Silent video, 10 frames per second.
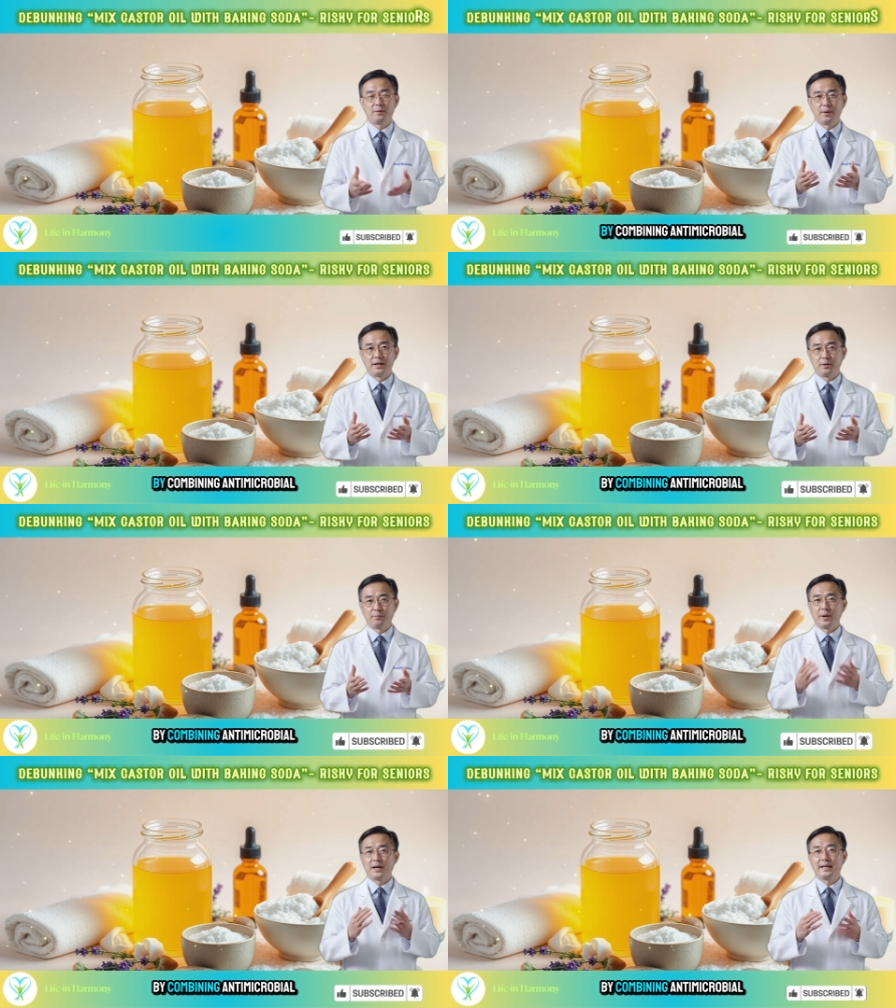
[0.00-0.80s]
by
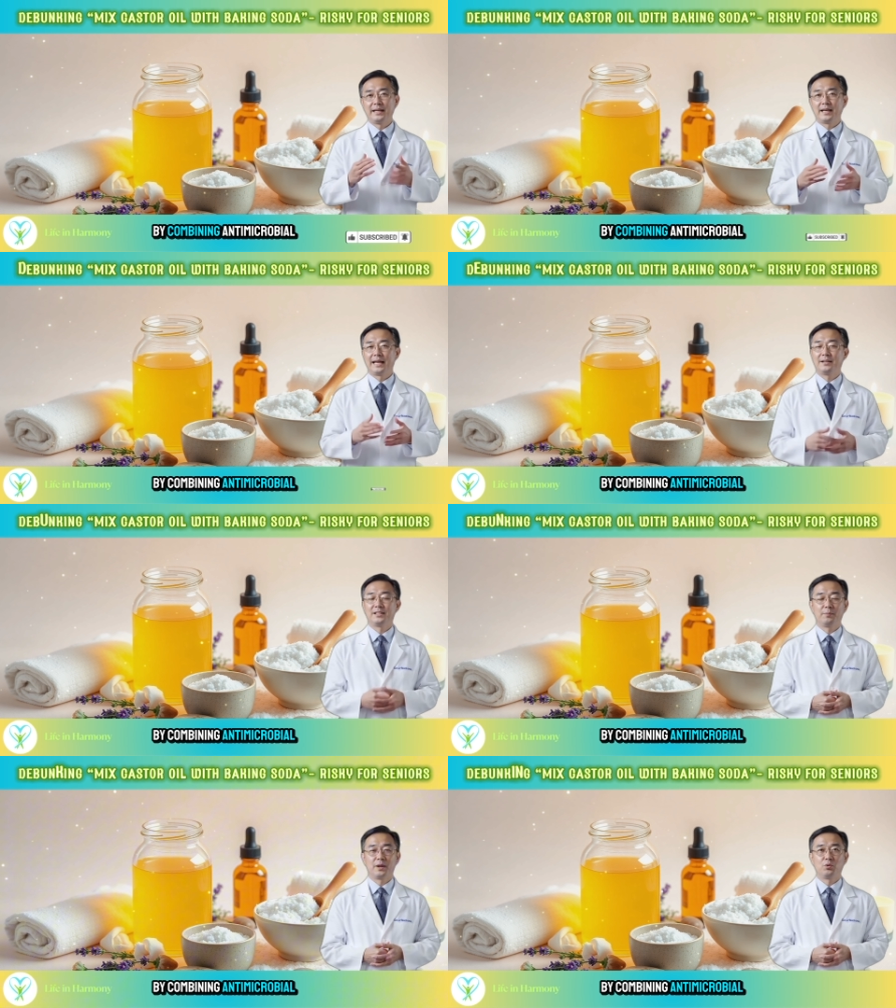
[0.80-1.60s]
combining
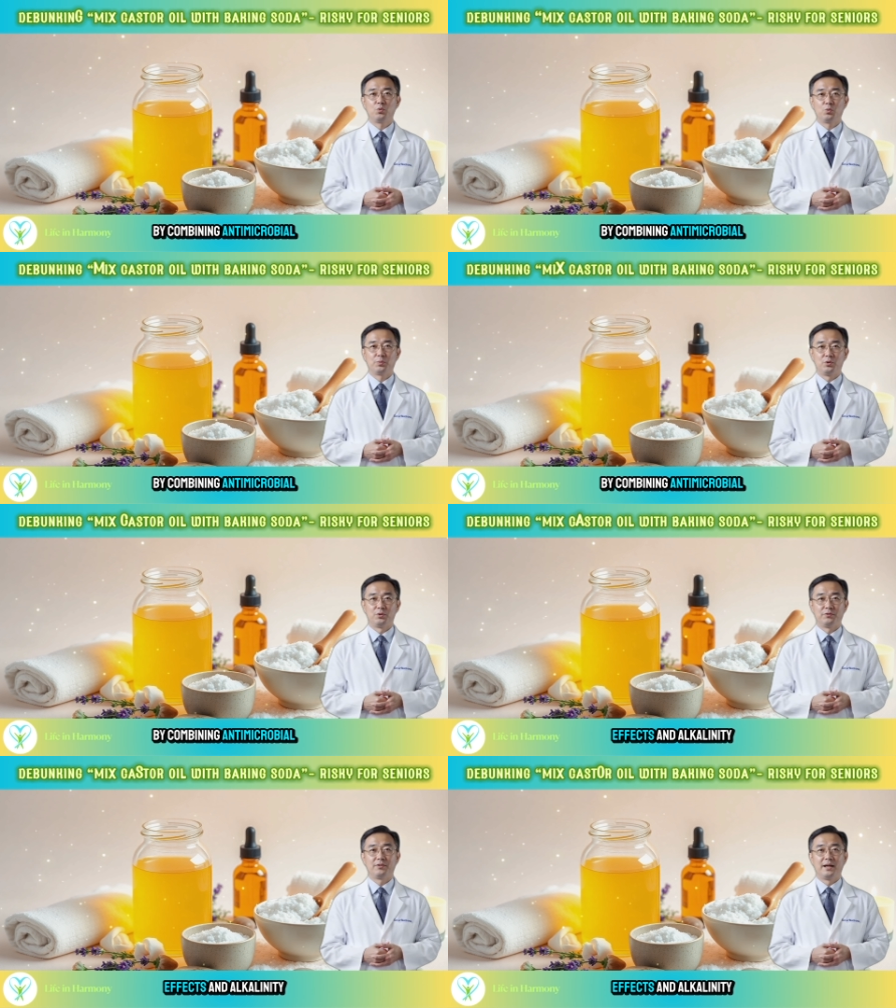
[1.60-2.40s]

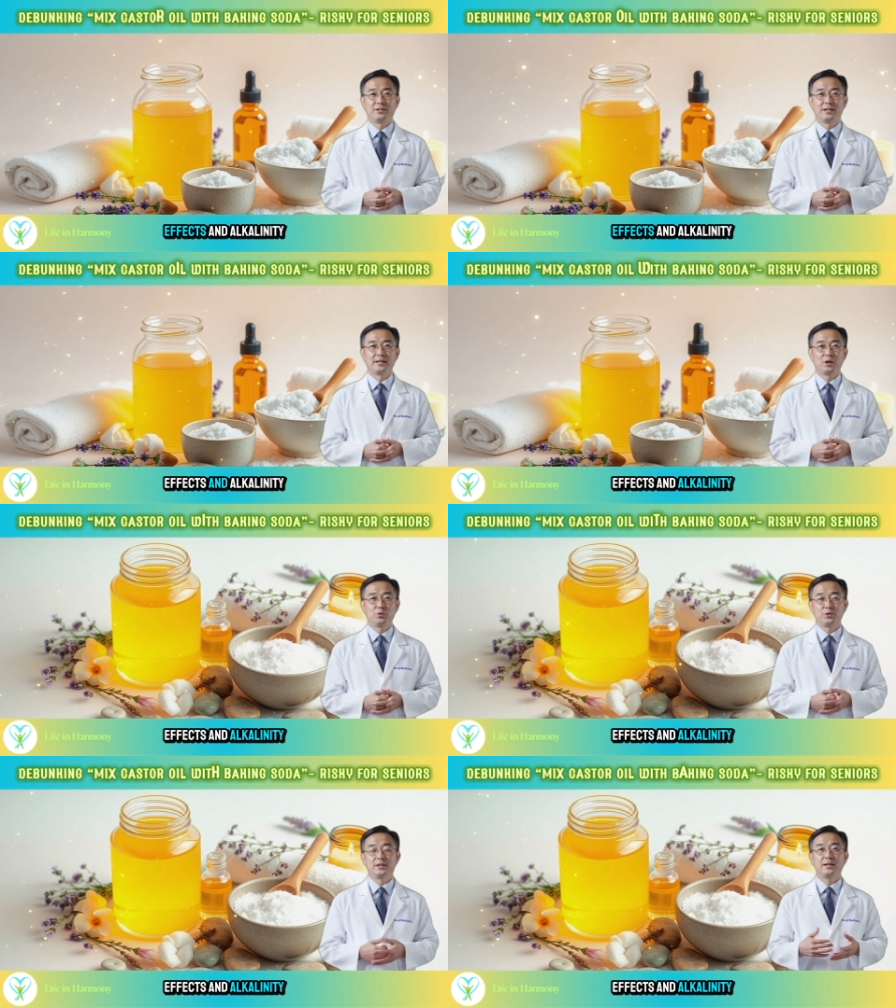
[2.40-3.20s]
antimicrobial effects and
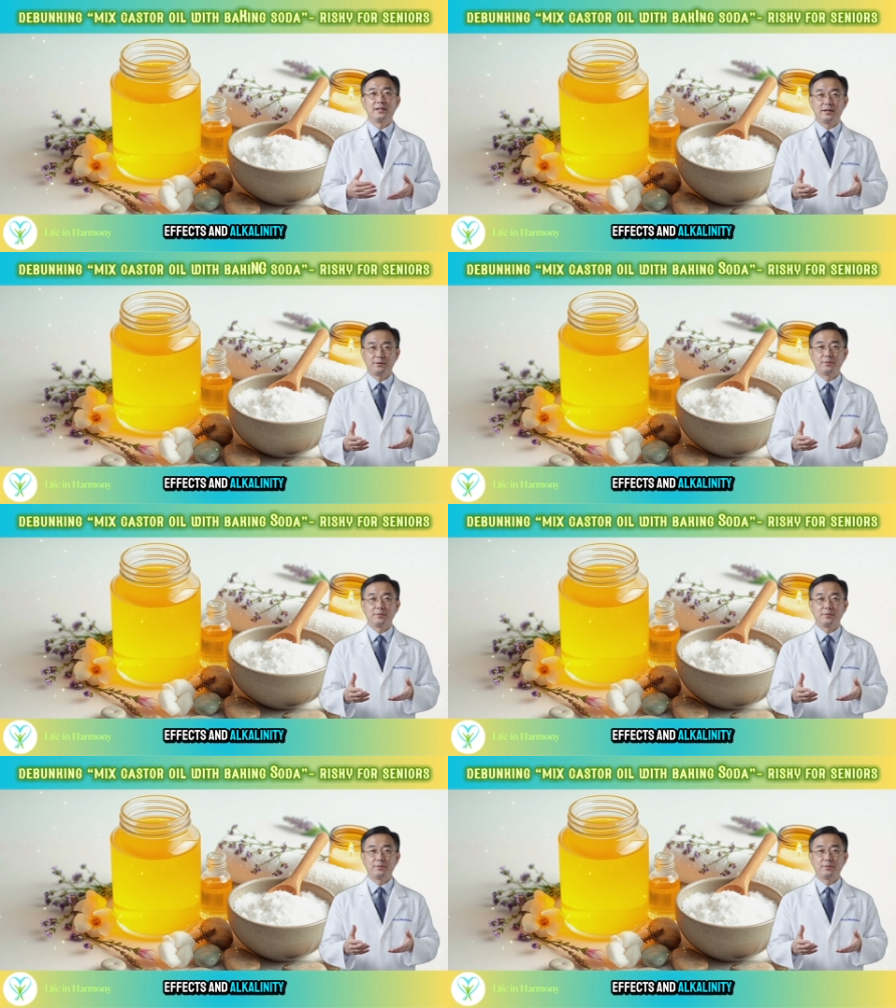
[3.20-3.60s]
alkalinity.